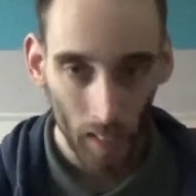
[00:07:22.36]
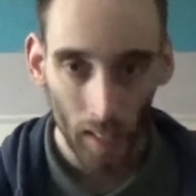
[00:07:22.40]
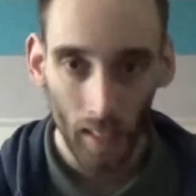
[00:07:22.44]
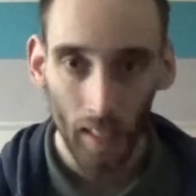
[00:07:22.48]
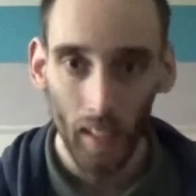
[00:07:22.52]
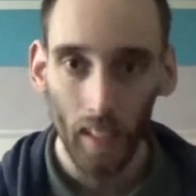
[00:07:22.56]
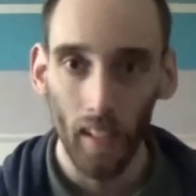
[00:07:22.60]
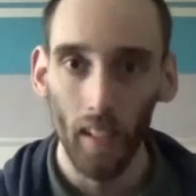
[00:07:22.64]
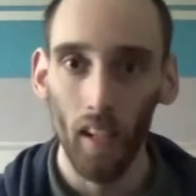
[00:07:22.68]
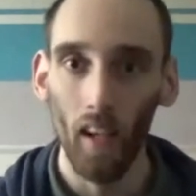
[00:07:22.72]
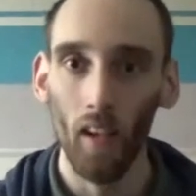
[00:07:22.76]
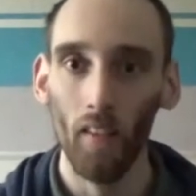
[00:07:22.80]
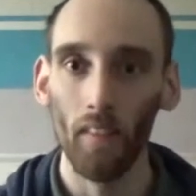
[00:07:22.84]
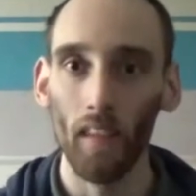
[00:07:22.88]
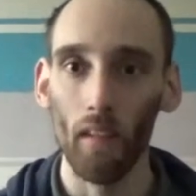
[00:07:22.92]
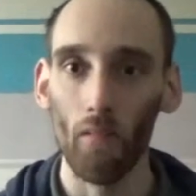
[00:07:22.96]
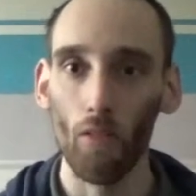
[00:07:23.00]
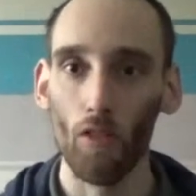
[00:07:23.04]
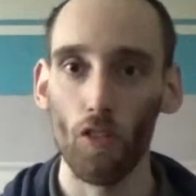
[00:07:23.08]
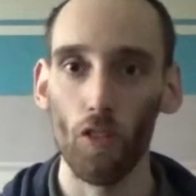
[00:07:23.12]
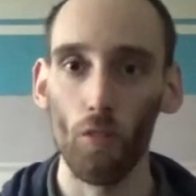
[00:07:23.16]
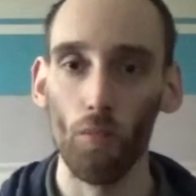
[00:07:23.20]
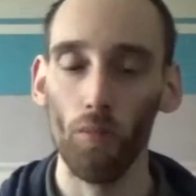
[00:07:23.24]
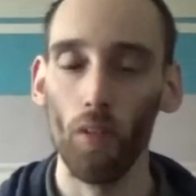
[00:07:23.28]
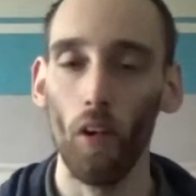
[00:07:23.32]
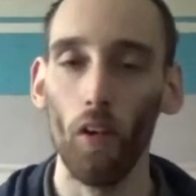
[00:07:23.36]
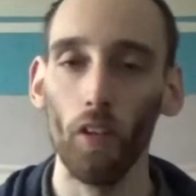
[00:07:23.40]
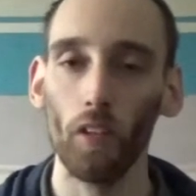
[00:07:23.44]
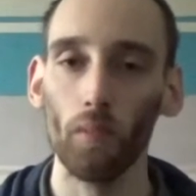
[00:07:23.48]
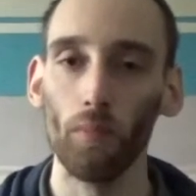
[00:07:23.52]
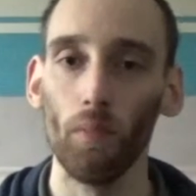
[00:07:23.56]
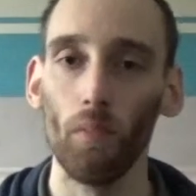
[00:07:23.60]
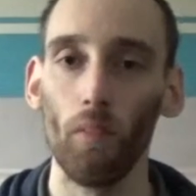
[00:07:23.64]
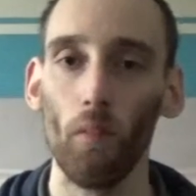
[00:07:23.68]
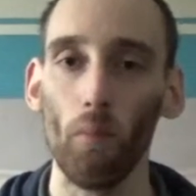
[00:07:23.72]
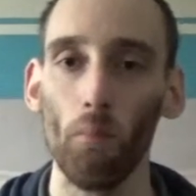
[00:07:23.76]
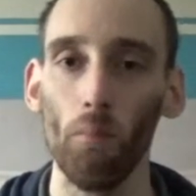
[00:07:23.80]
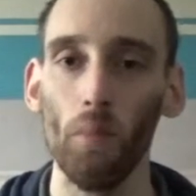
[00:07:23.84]
You know, there was some
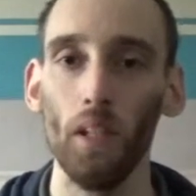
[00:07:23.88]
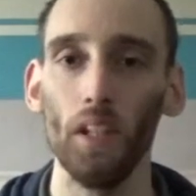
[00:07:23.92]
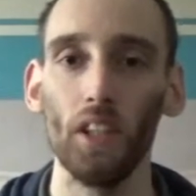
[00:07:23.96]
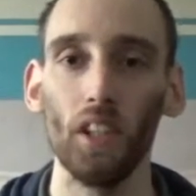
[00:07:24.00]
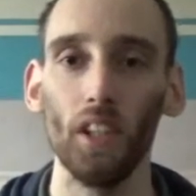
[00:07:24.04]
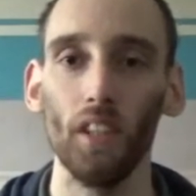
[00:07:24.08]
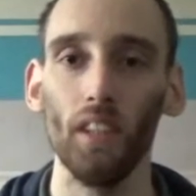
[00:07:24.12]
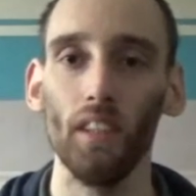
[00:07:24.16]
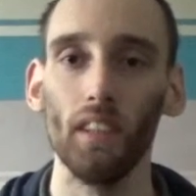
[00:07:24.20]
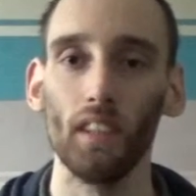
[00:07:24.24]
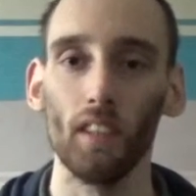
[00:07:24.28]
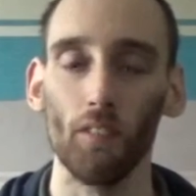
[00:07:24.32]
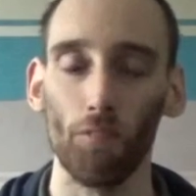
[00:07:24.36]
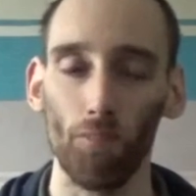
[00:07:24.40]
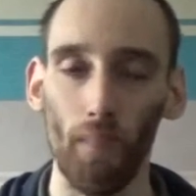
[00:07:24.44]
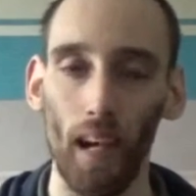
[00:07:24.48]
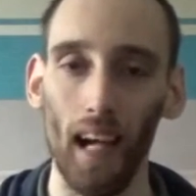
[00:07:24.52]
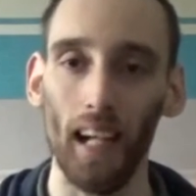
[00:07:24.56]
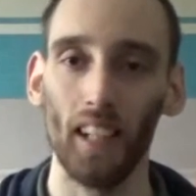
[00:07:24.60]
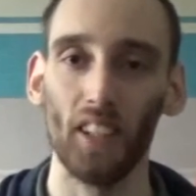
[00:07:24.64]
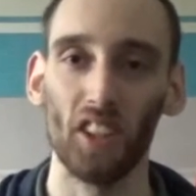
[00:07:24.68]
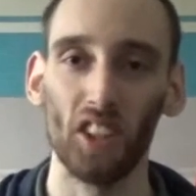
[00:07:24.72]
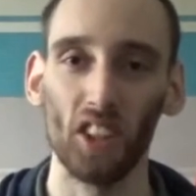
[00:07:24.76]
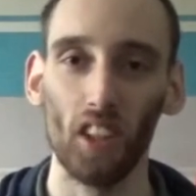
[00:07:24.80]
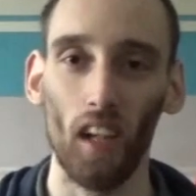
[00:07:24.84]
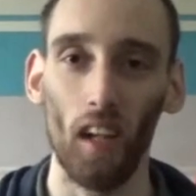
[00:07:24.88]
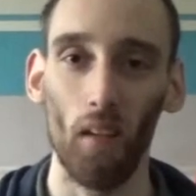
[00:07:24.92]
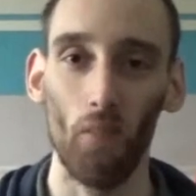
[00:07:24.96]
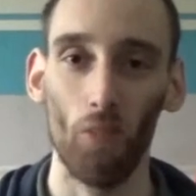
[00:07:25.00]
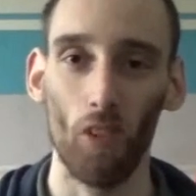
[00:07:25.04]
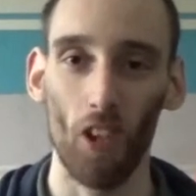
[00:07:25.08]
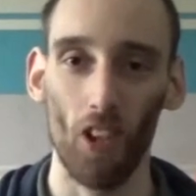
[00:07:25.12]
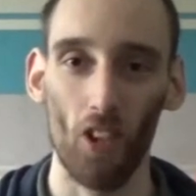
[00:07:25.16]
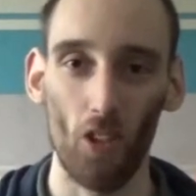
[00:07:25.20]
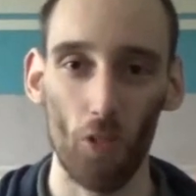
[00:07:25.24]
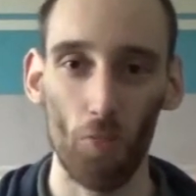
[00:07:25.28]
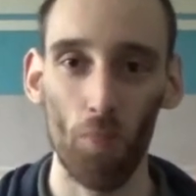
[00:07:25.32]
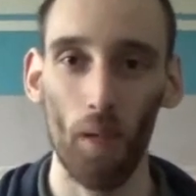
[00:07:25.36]
notable omissions of match types,
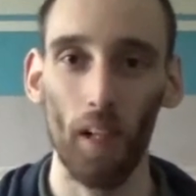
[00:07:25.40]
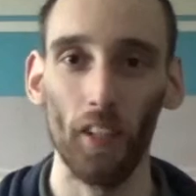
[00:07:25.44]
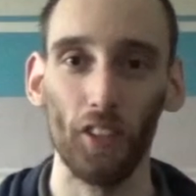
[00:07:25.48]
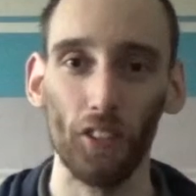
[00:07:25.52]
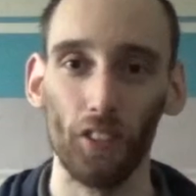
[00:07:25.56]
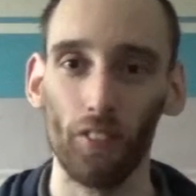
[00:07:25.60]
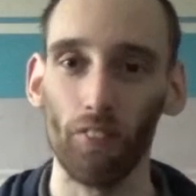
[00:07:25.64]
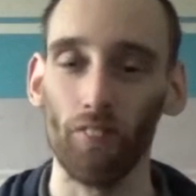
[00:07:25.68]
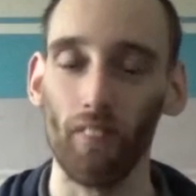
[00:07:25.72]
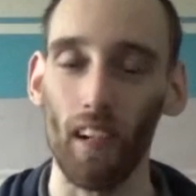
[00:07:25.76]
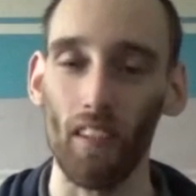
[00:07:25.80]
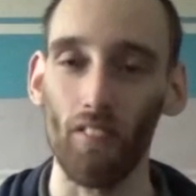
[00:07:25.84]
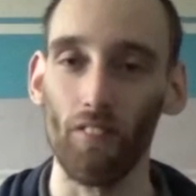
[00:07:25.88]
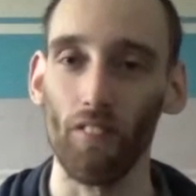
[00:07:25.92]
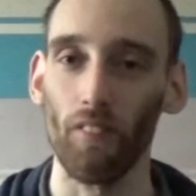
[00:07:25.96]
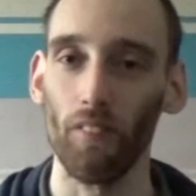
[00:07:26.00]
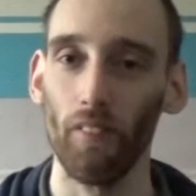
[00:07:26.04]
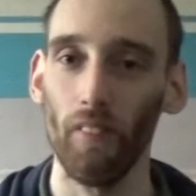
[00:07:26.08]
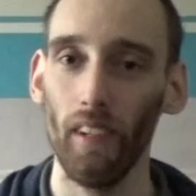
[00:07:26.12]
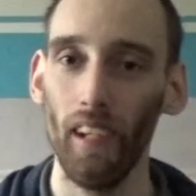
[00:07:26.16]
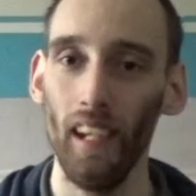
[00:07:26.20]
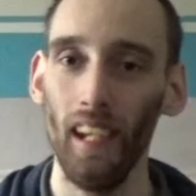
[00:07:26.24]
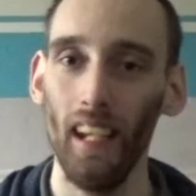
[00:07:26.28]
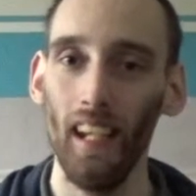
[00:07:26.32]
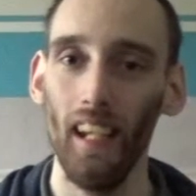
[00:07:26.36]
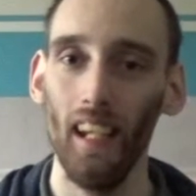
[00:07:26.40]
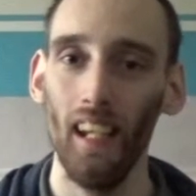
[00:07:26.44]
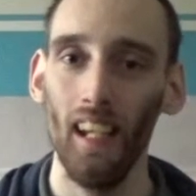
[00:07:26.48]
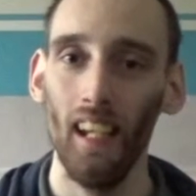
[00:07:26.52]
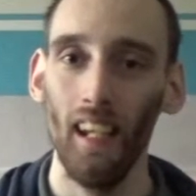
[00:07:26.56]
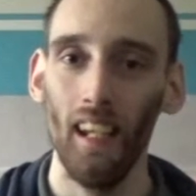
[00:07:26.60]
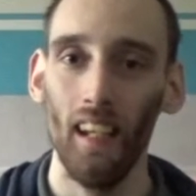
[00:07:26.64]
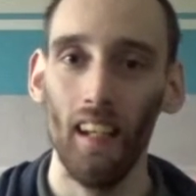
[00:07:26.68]
like special referee,